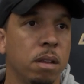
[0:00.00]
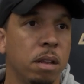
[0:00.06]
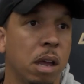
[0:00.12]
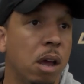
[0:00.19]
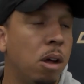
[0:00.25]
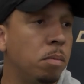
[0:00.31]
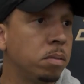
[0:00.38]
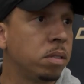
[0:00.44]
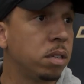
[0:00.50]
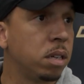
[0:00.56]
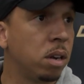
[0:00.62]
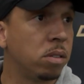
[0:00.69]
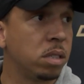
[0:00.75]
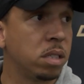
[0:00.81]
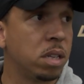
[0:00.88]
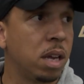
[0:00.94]
helps, you
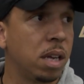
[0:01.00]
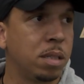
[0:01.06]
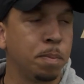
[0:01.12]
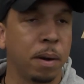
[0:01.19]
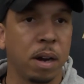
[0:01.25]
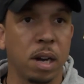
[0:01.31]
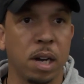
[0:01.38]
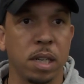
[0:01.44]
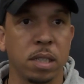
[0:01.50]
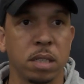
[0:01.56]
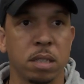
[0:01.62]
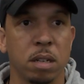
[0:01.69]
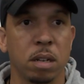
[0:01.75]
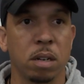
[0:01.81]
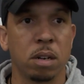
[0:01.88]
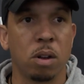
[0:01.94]
know, just the experience,
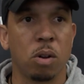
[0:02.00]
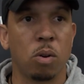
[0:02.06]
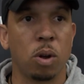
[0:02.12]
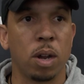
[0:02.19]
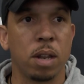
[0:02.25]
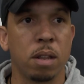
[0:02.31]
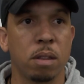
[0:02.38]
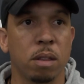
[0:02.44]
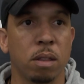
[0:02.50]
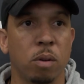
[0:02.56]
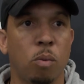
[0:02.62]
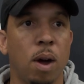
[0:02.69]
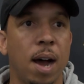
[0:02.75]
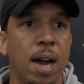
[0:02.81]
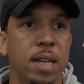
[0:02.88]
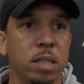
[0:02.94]
knowing the
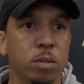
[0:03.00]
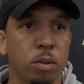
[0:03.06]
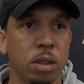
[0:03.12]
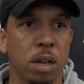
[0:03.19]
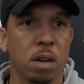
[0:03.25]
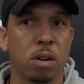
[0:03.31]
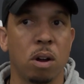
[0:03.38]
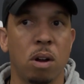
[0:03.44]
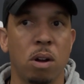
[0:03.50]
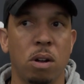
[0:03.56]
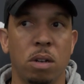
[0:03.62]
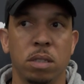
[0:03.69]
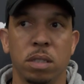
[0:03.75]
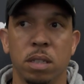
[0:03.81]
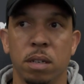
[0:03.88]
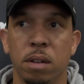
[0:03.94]
whys within
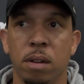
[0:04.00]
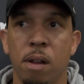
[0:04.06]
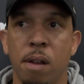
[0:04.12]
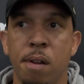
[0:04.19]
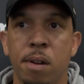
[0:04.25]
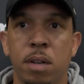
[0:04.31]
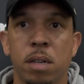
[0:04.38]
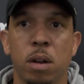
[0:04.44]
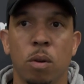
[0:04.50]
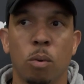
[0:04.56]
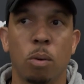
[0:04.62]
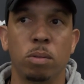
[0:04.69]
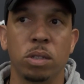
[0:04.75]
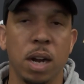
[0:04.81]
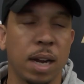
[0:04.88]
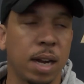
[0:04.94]
calls and what
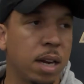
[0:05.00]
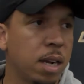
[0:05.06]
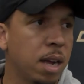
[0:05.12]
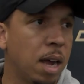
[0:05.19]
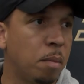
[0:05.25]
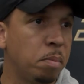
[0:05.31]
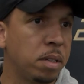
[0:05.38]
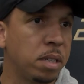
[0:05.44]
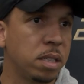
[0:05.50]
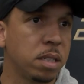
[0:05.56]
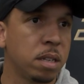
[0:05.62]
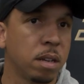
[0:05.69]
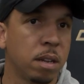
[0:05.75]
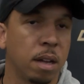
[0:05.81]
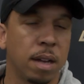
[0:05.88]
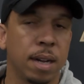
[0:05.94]
we're trying to get accomplished.
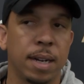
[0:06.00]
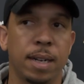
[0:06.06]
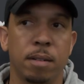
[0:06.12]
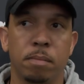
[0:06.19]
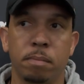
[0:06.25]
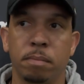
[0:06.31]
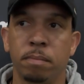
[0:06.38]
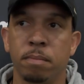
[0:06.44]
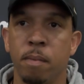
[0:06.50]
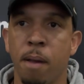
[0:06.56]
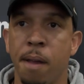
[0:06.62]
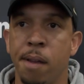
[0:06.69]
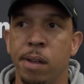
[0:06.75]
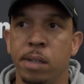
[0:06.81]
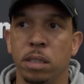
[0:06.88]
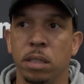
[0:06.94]

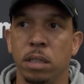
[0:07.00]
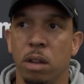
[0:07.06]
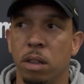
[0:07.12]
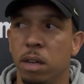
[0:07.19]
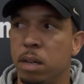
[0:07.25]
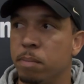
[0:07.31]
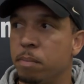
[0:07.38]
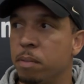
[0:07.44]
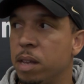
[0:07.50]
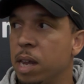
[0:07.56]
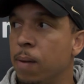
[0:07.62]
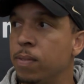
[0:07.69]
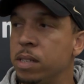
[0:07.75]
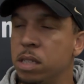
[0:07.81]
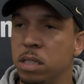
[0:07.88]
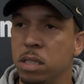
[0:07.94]
You know, the
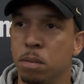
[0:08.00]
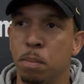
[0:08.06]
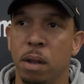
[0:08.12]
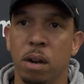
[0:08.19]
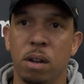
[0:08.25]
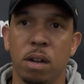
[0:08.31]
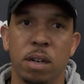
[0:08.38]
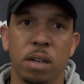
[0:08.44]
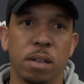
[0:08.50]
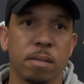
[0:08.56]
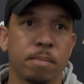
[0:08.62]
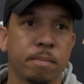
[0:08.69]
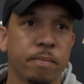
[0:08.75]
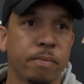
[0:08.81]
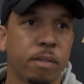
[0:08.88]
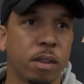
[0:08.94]
emphasis has been on,
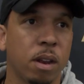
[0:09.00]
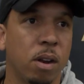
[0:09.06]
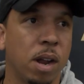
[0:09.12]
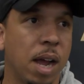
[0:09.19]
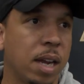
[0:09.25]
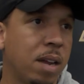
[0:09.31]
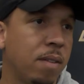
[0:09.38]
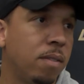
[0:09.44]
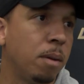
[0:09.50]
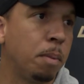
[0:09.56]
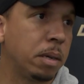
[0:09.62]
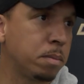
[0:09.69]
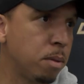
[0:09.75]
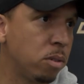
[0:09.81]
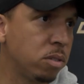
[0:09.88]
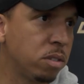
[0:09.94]
you know, not giving up
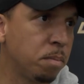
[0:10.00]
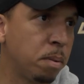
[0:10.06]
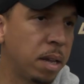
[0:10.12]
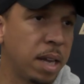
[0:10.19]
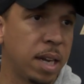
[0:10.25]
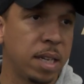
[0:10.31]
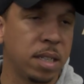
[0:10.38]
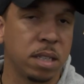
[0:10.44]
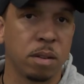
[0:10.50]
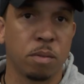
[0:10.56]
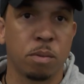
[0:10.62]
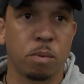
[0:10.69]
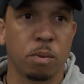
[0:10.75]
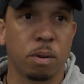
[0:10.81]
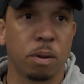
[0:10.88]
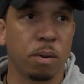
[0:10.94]
explosive plays.
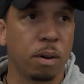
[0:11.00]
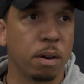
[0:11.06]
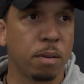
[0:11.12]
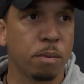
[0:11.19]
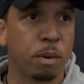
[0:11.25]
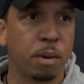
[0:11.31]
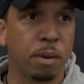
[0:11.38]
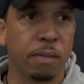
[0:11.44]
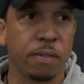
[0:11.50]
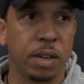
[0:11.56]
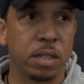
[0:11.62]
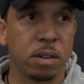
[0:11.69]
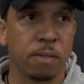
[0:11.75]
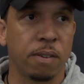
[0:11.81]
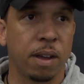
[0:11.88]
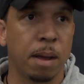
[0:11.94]
We were
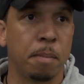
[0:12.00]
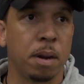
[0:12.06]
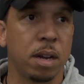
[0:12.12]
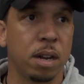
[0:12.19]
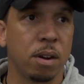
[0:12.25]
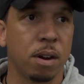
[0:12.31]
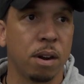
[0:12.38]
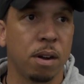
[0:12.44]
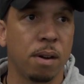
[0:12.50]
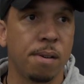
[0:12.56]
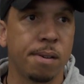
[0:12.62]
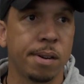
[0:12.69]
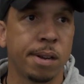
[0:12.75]
feast or famine a year ago